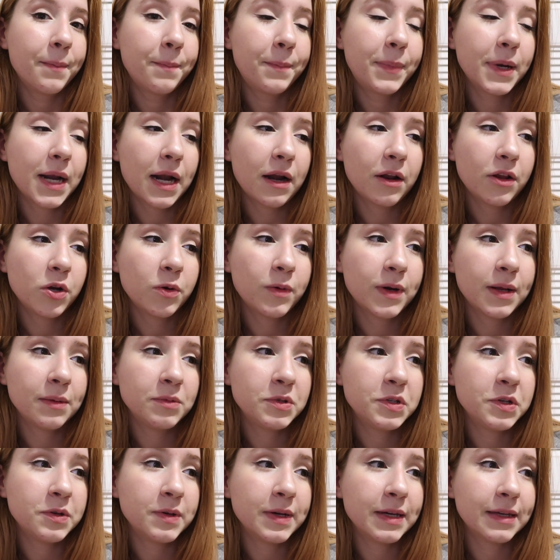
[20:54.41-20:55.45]
But I don't know what I'm
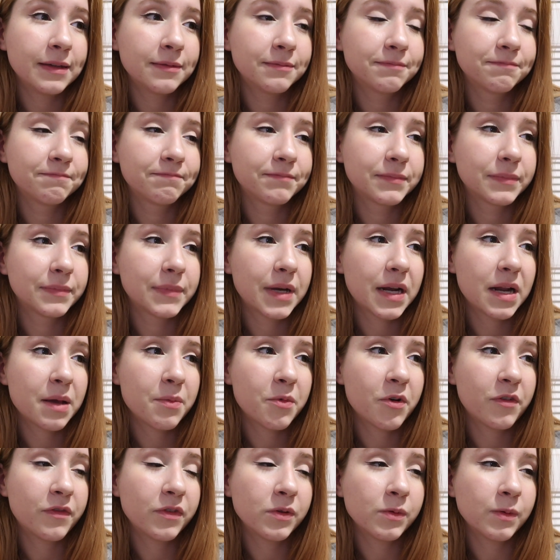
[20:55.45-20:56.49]
doing, and
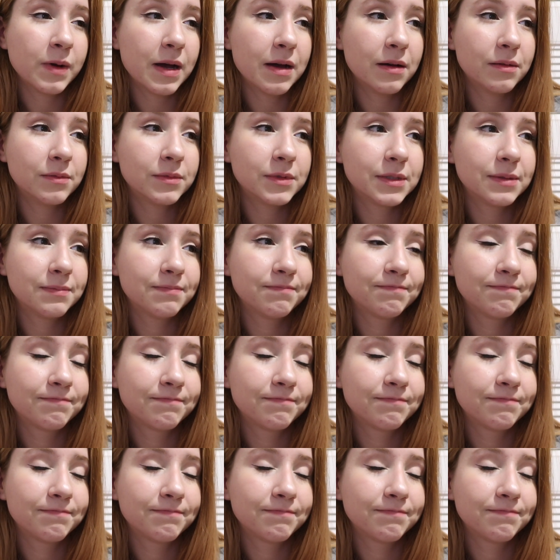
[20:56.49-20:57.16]
I'm overwhelmed,